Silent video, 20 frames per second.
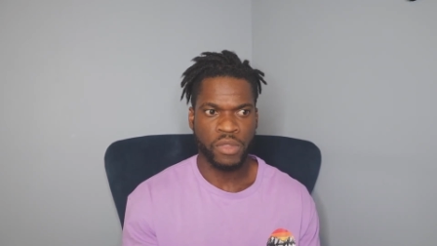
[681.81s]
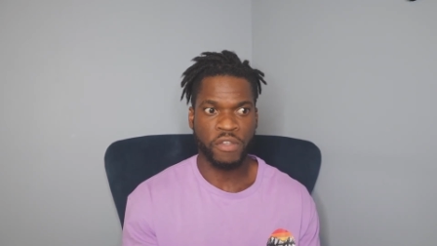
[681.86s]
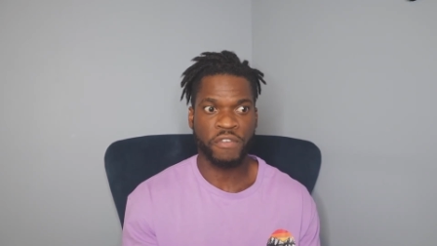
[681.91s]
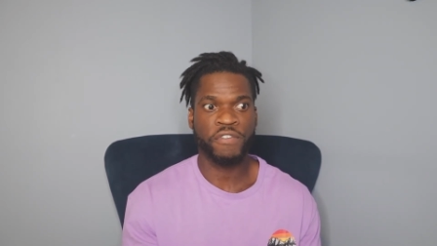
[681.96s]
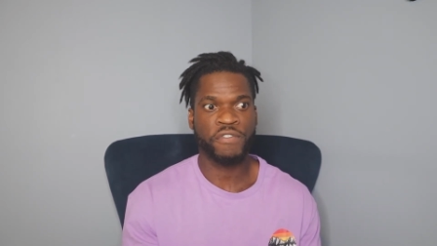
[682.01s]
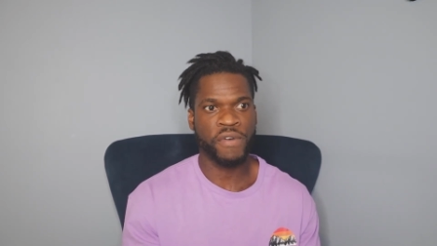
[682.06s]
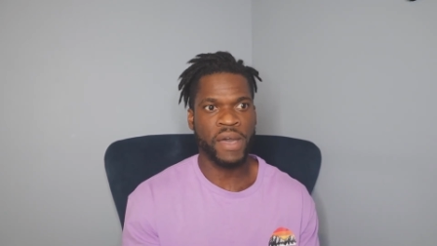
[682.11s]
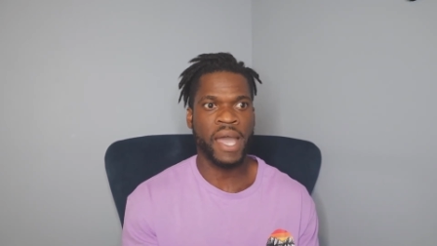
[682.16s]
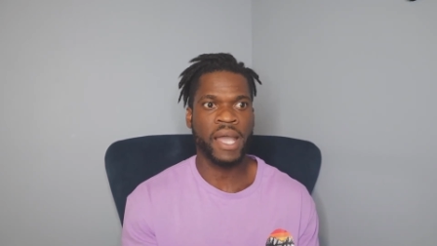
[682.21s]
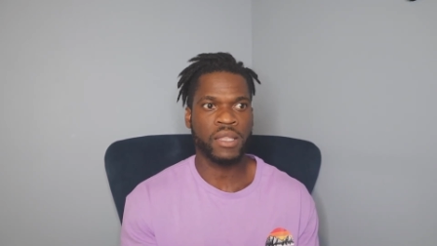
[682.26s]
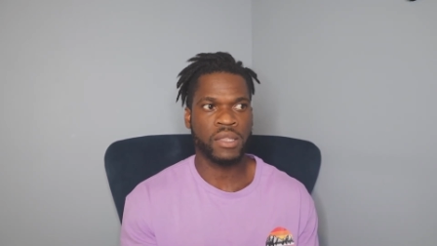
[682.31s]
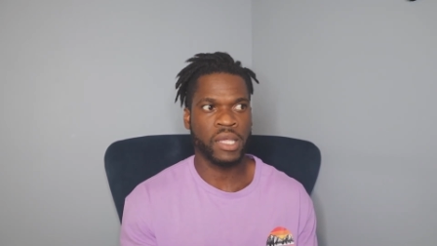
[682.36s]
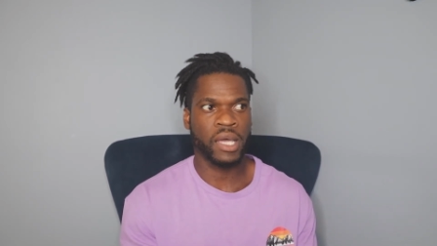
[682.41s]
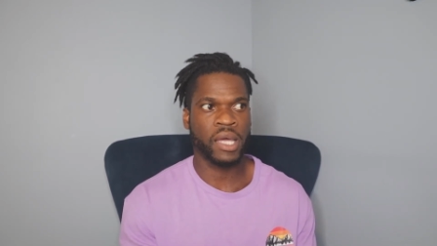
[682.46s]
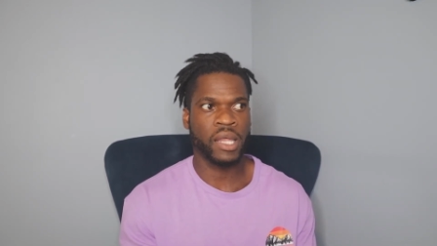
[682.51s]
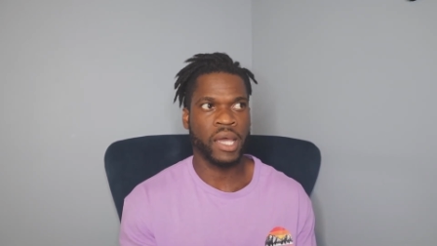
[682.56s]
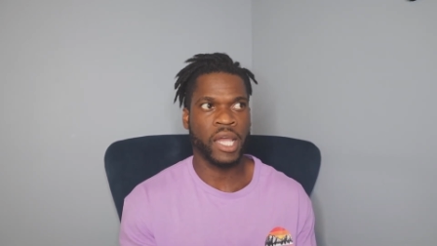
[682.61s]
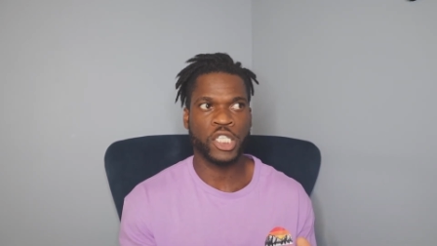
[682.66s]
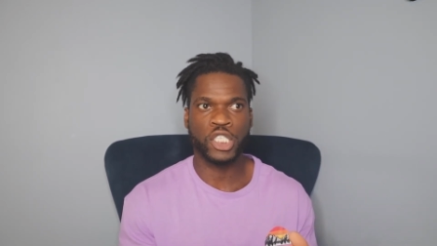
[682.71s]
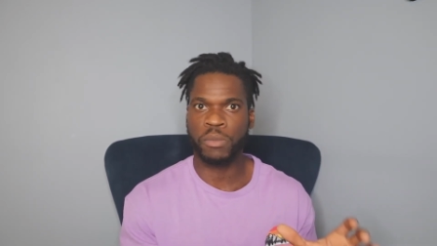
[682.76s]
the fact
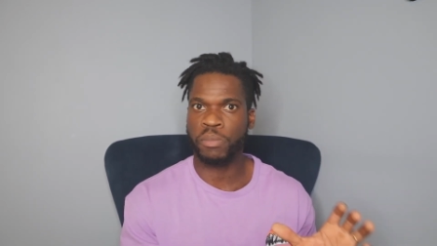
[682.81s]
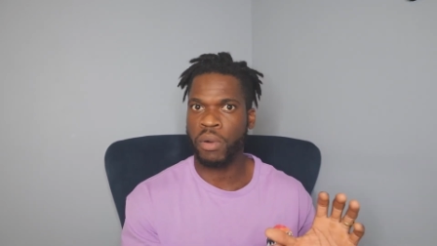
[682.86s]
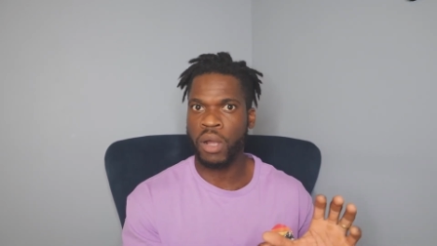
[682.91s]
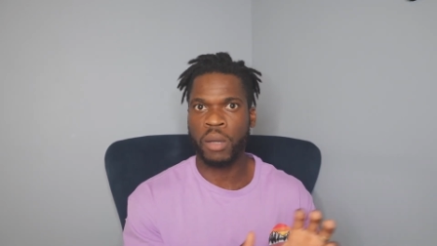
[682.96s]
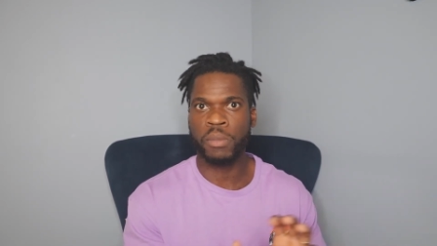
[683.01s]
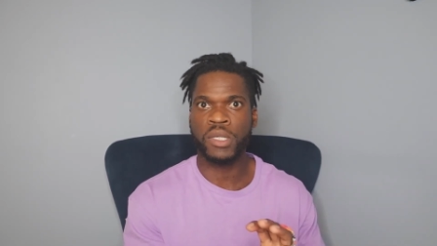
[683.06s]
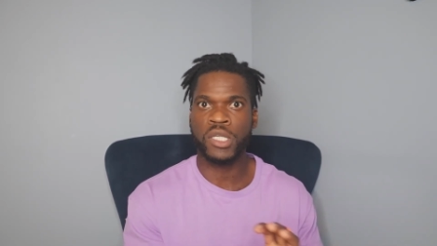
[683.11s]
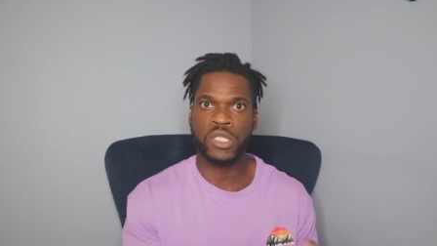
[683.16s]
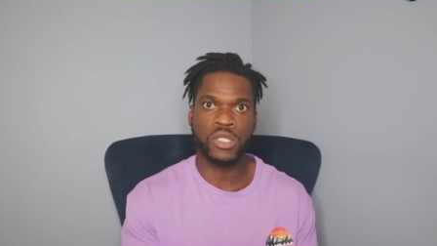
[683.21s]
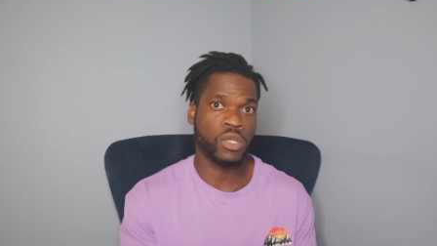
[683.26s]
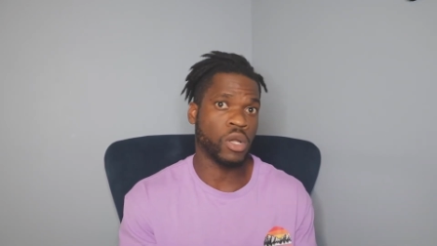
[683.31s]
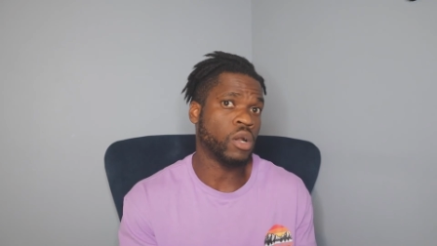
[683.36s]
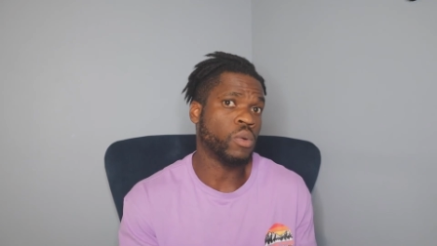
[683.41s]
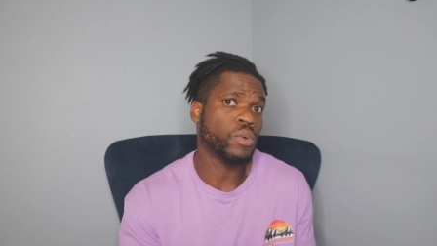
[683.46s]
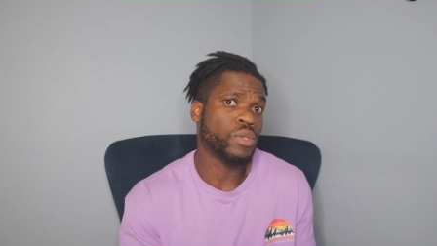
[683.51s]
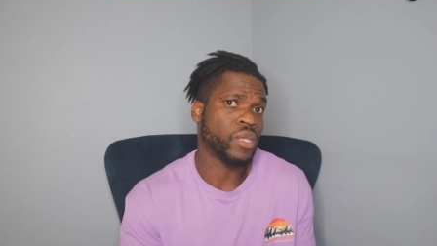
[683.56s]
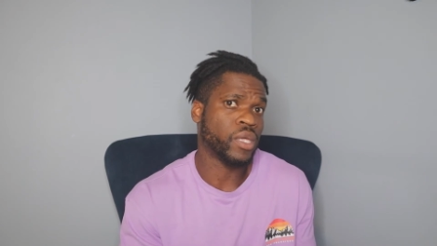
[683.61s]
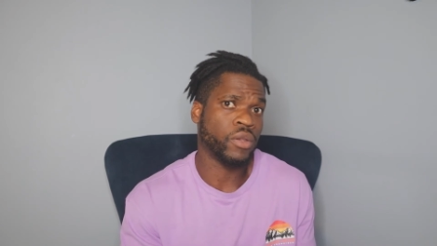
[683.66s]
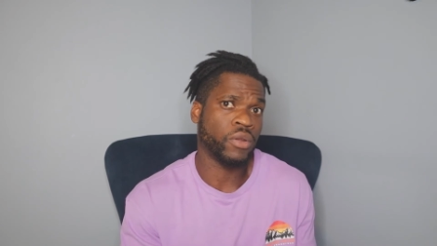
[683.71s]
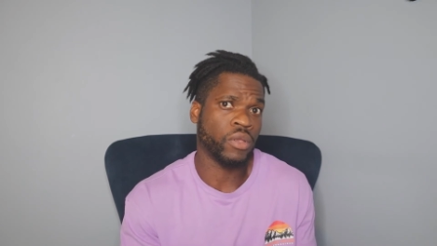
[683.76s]
that I should probably
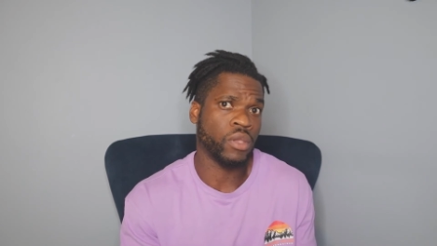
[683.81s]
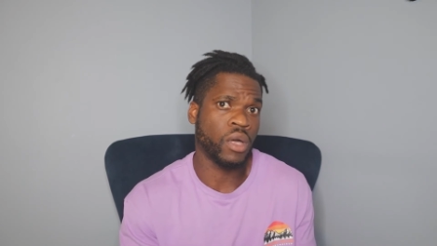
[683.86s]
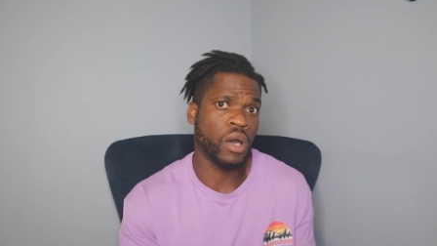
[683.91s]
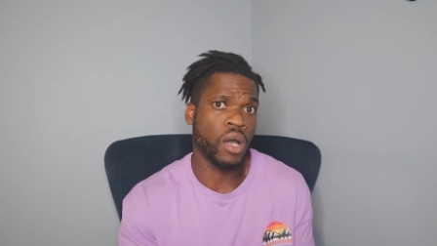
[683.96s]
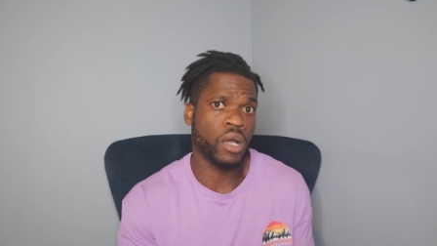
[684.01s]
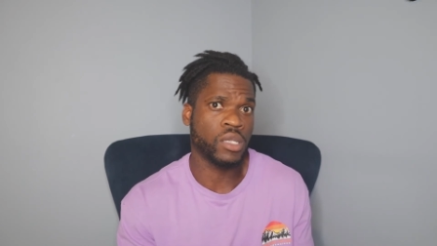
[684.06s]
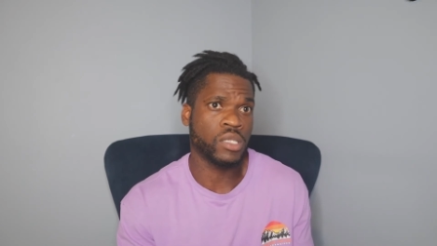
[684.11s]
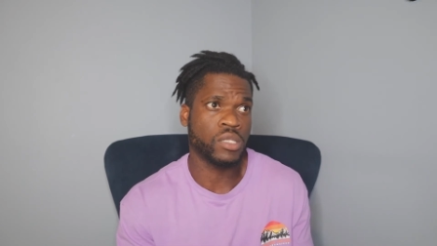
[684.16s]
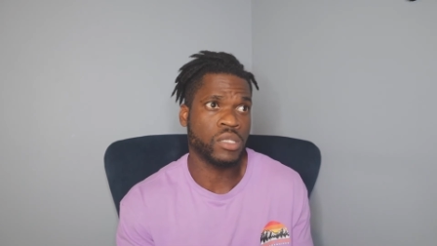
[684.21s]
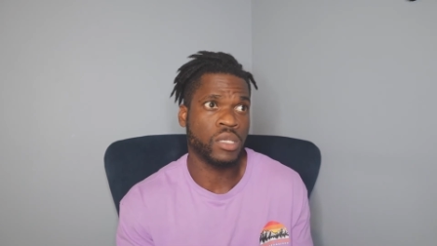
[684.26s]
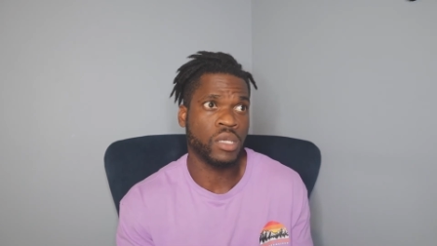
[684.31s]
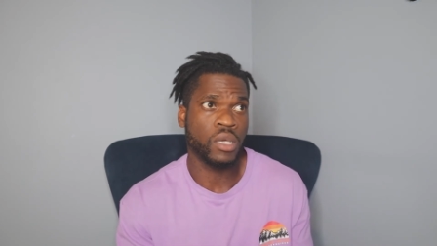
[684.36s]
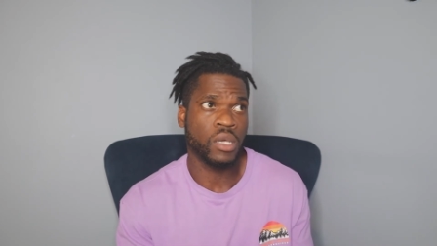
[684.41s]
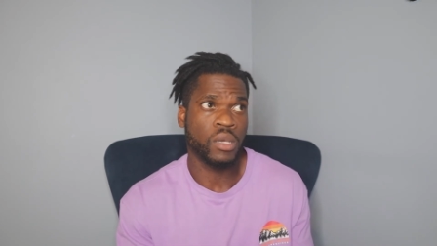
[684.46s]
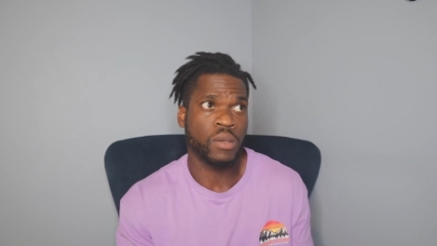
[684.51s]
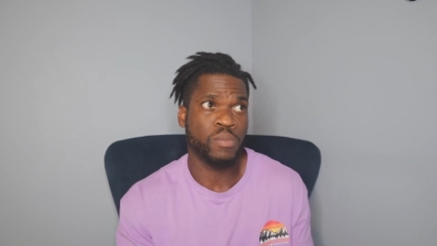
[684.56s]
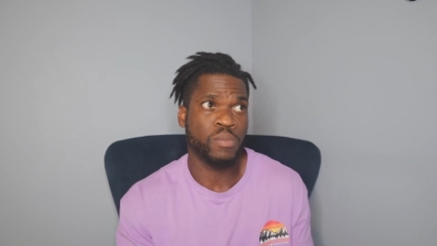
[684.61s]
start with interlocks